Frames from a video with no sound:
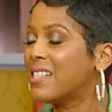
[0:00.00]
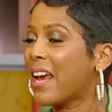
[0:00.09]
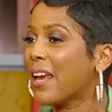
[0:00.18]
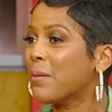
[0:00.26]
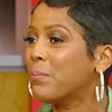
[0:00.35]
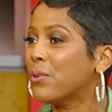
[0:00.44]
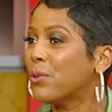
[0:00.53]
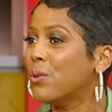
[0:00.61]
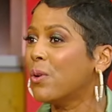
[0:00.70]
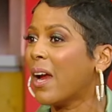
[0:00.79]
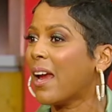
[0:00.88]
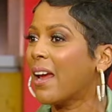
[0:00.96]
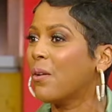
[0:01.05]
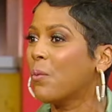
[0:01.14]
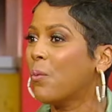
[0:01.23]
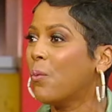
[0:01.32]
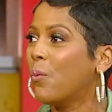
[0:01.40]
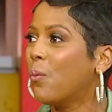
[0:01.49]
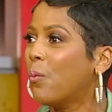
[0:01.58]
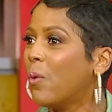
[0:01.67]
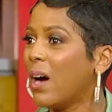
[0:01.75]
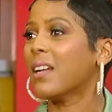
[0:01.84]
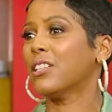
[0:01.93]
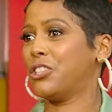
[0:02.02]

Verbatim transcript: debut, and what a